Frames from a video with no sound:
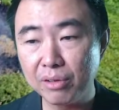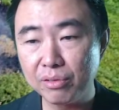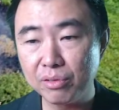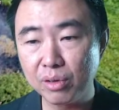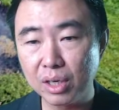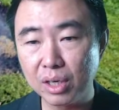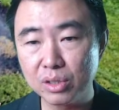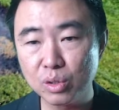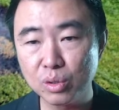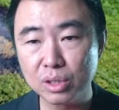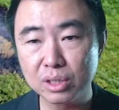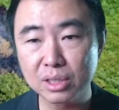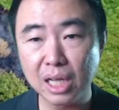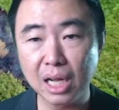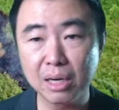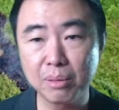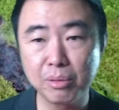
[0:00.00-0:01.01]
right? So the
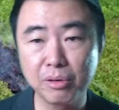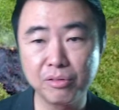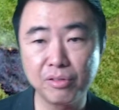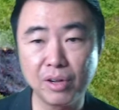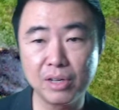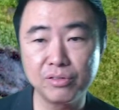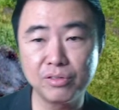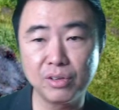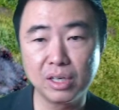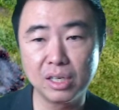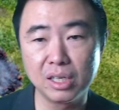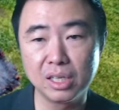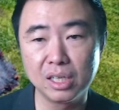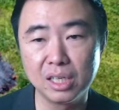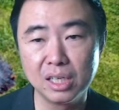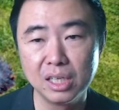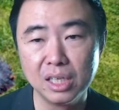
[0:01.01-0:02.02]
star number
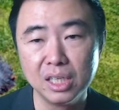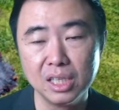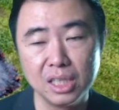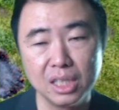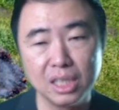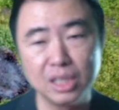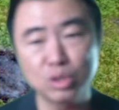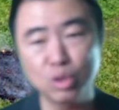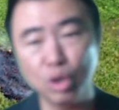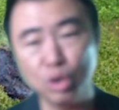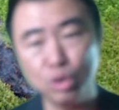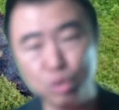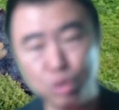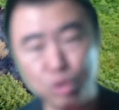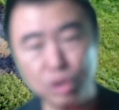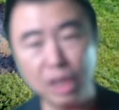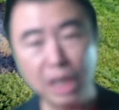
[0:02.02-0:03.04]
5 is called
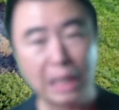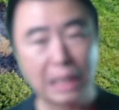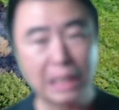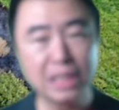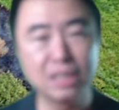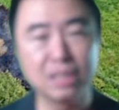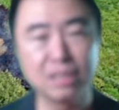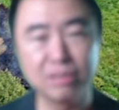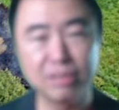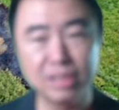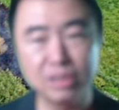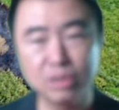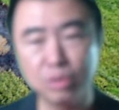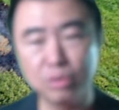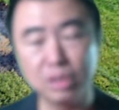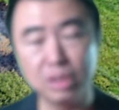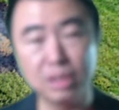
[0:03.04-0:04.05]
Yu Heng, right?
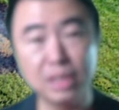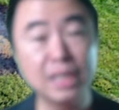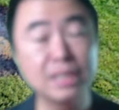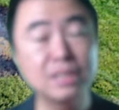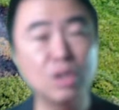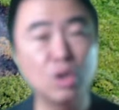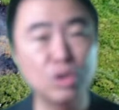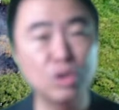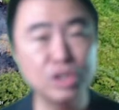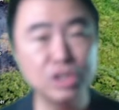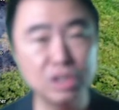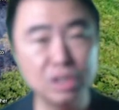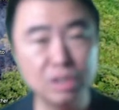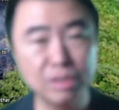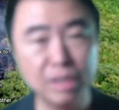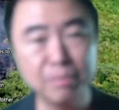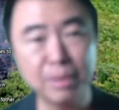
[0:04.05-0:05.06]
So that's the
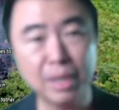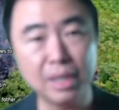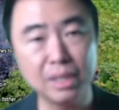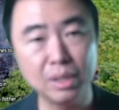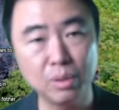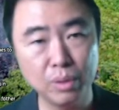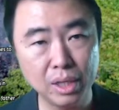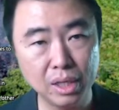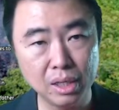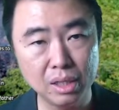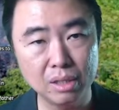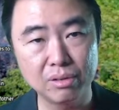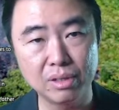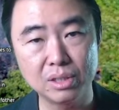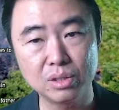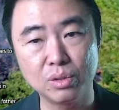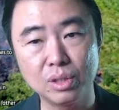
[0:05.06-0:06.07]
original name, by the way,
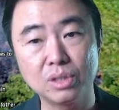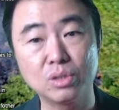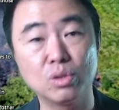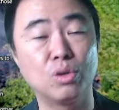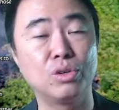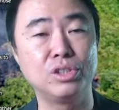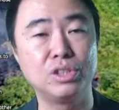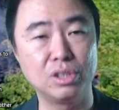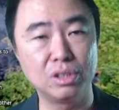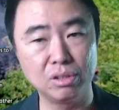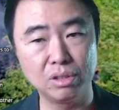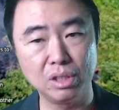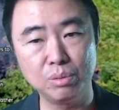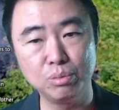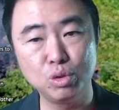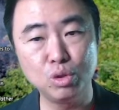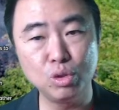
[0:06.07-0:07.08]
right? So that's the original
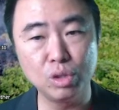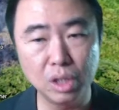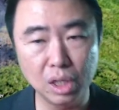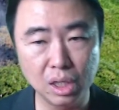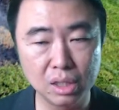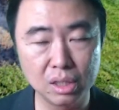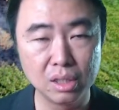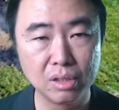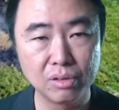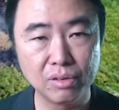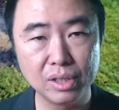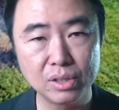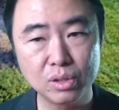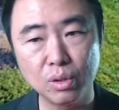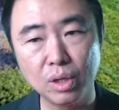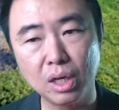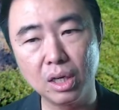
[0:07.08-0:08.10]
name, Yu Heng, right?
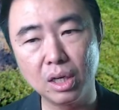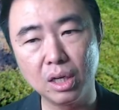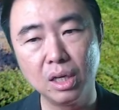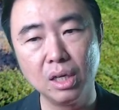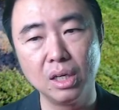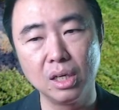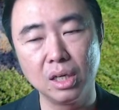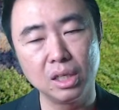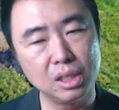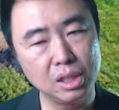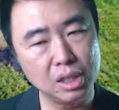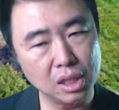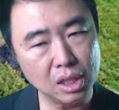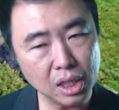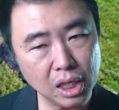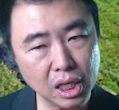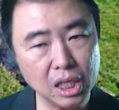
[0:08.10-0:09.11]
So
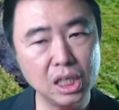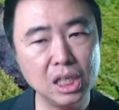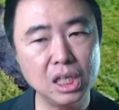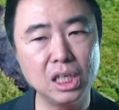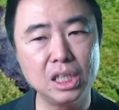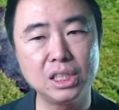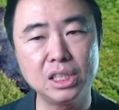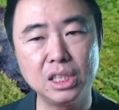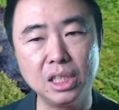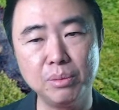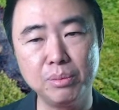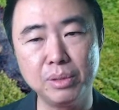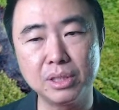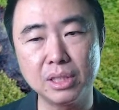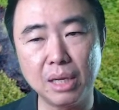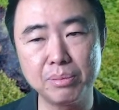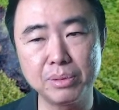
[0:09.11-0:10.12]
the English name
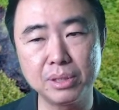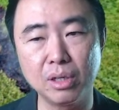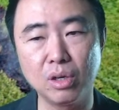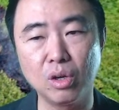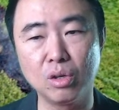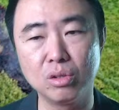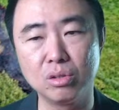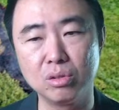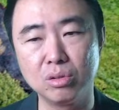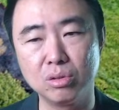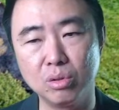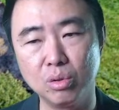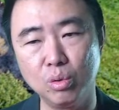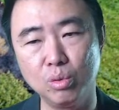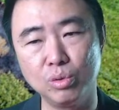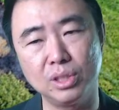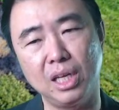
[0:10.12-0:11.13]
is Epsilon
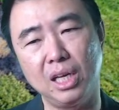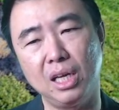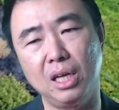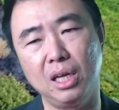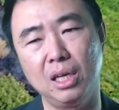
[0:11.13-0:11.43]
Use.